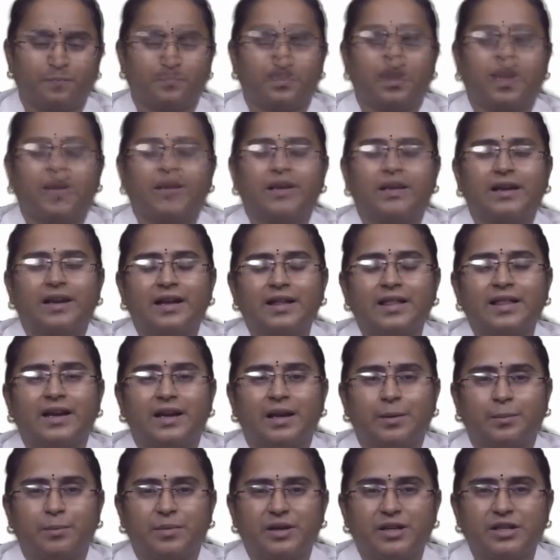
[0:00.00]
Unless an
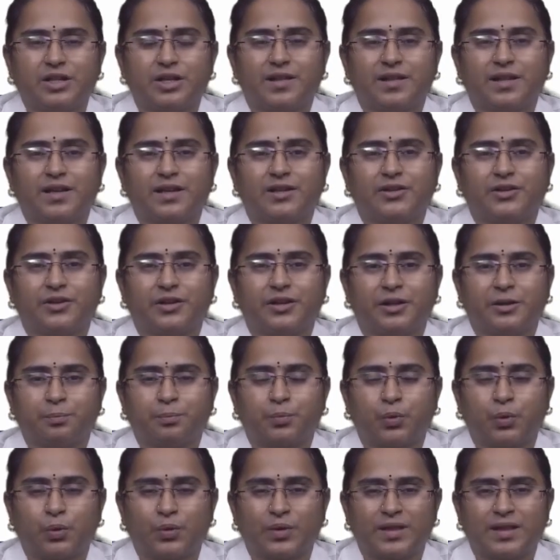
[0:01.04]
emergency
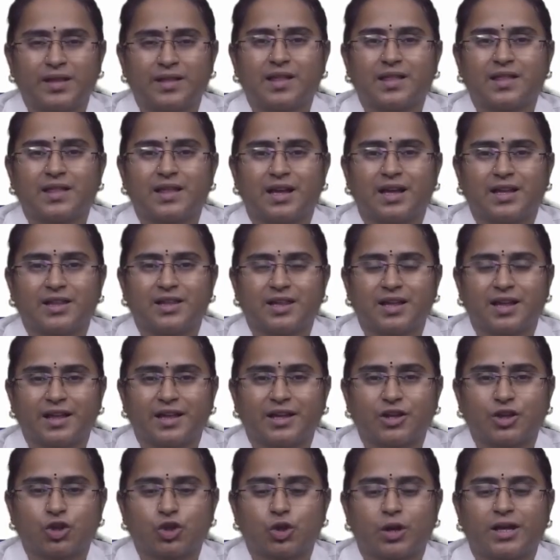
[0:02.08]
procedure such as
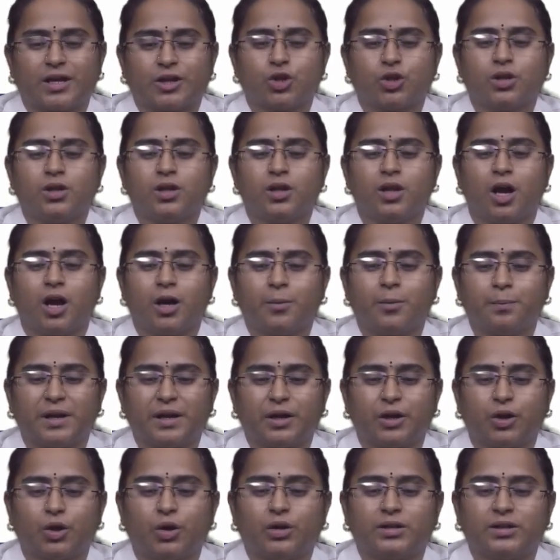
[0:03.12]
extraction or
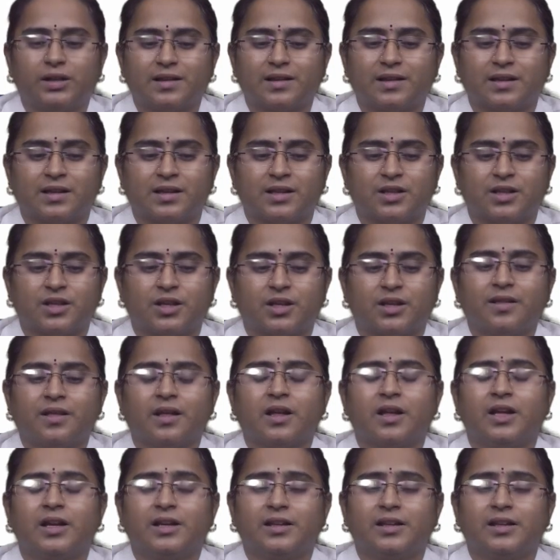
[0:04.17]
periodontal surgeries,